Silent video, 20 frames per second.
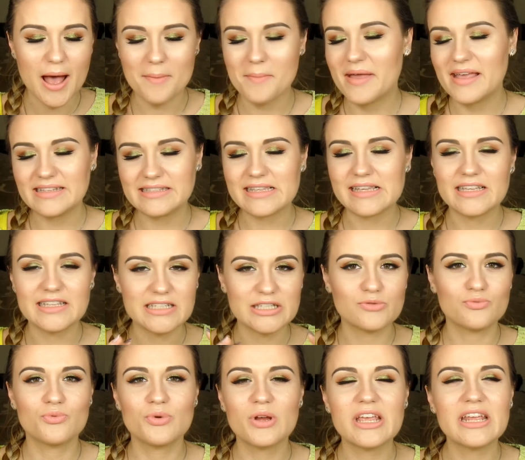amazing.
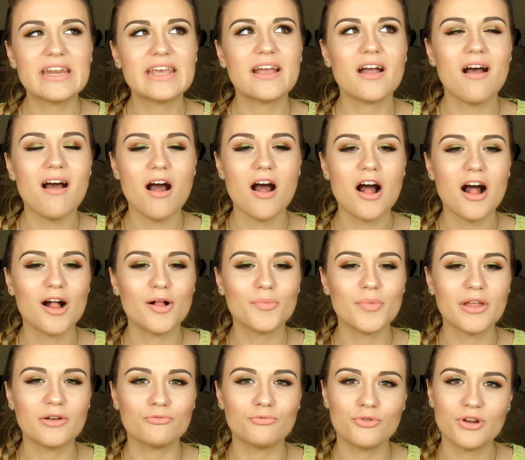He's really
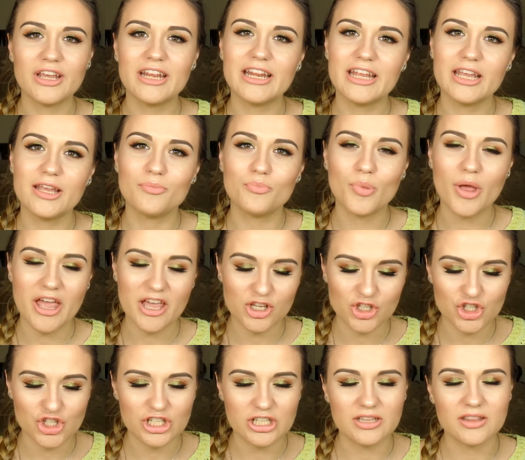calm and really
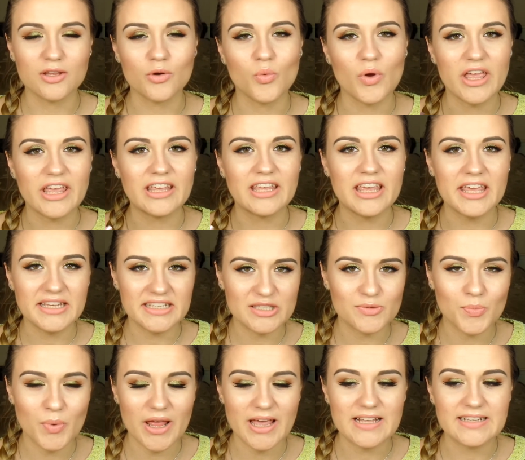patient the way he
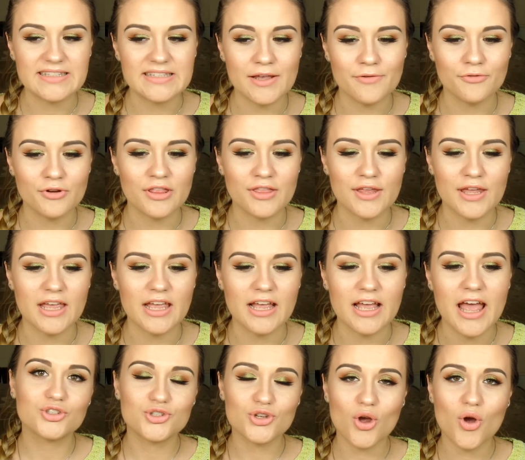explains
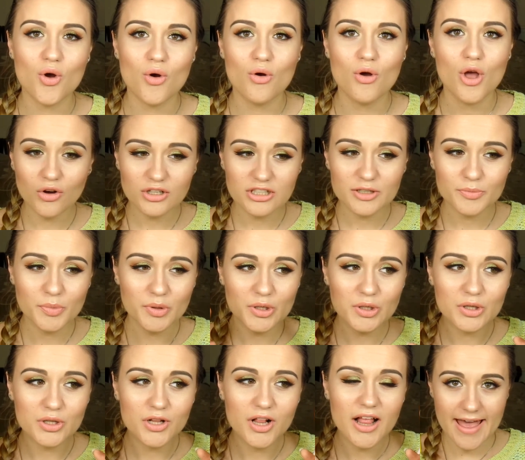everything. So
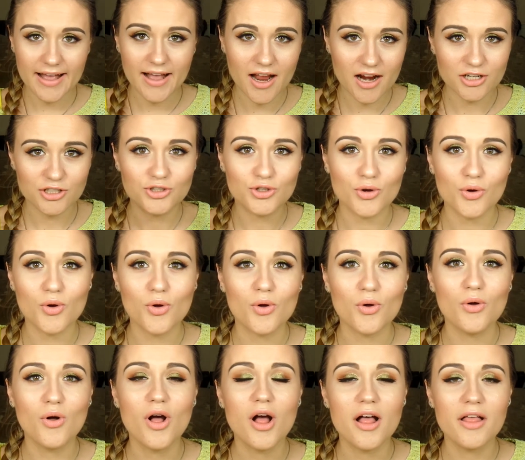Audible, Eckhart
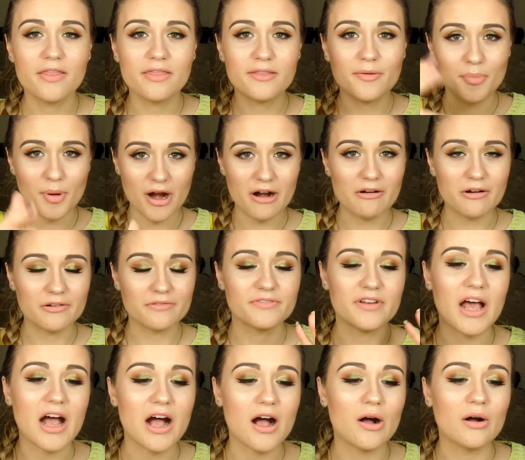Tolle, The Power of
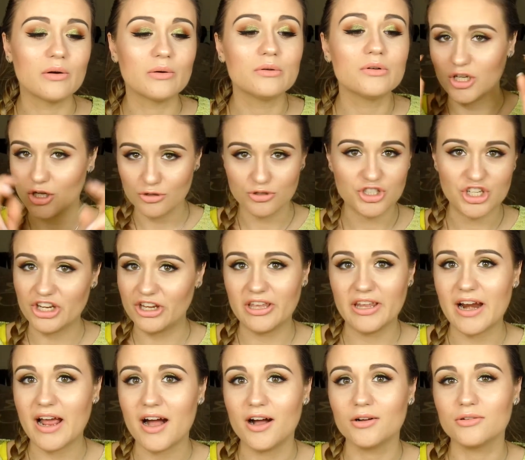Now, go check
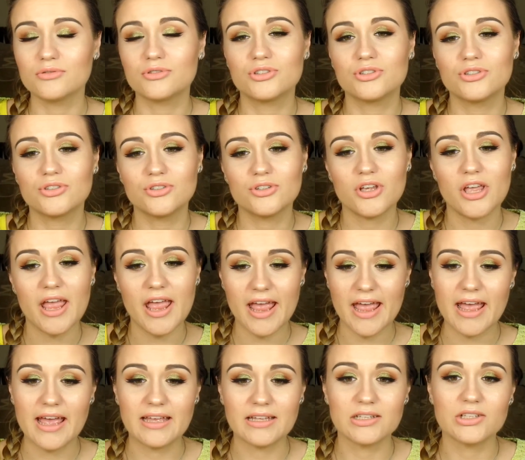it out.
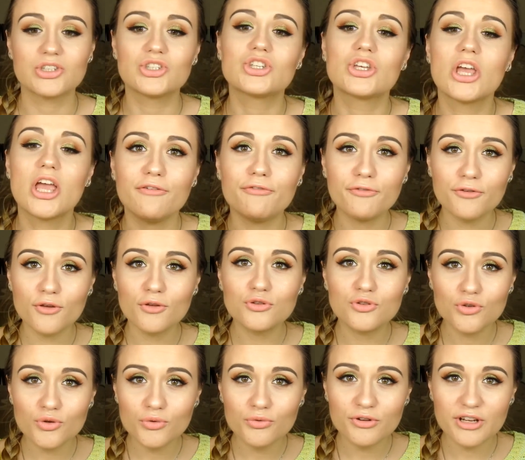And if you
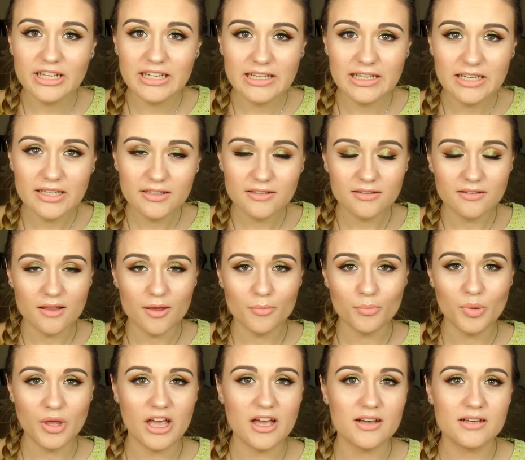do read it
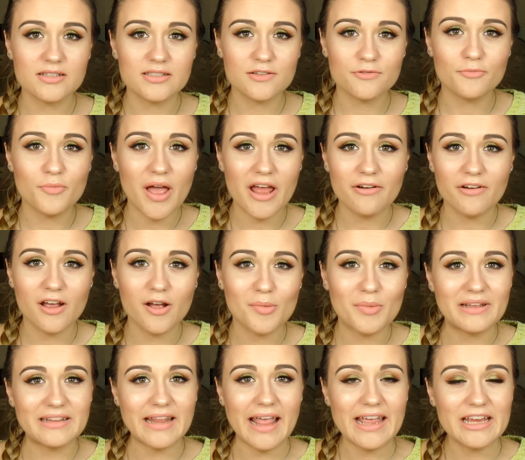because of my
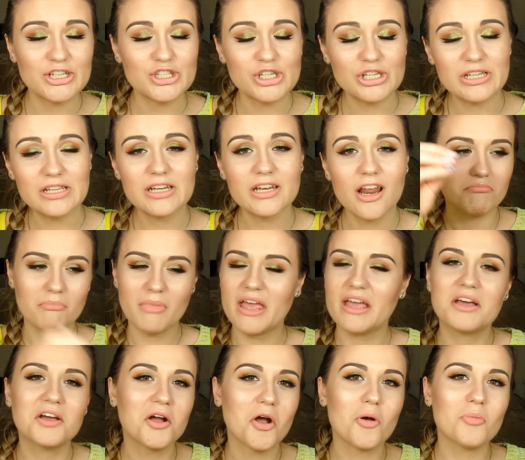recommendation,
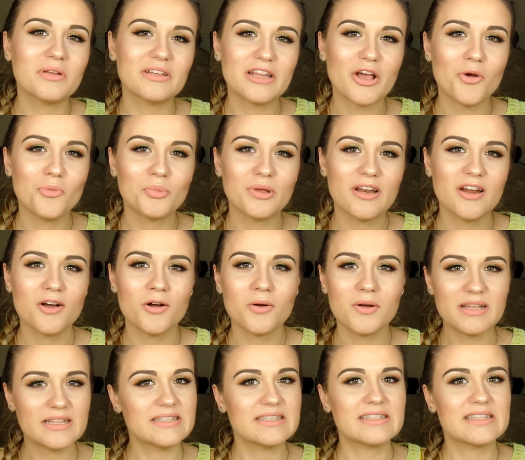make a comment down
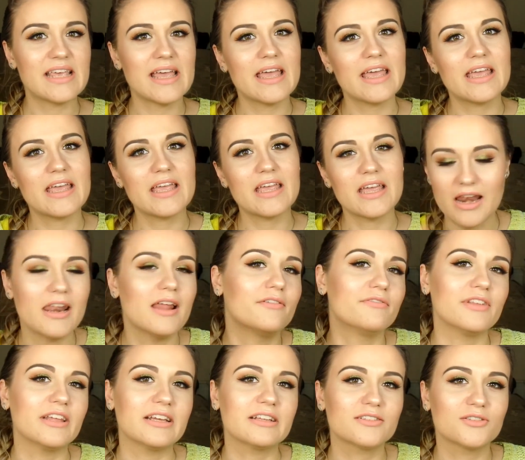below and say I
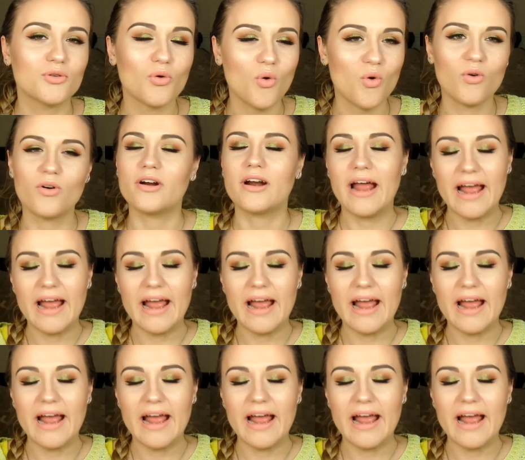loved it, or